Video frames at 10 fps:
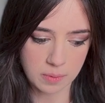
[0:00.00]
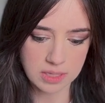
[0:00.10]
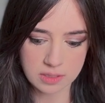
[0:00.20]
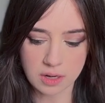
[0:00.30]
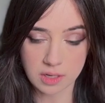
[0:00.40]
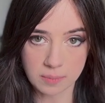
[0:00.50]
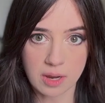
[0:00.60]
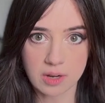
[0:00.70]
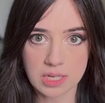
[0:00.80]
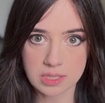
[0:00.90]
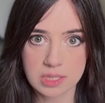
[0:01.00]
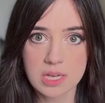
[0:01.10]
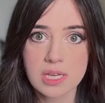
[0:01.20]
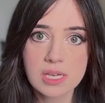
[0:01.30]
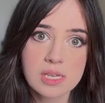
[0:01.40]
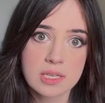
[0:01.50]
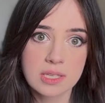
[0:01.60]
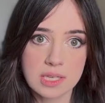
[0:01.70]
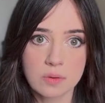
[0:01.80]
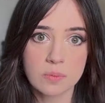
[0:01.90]
and what he's talking about is
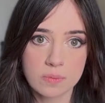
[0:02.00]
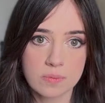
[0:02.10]
he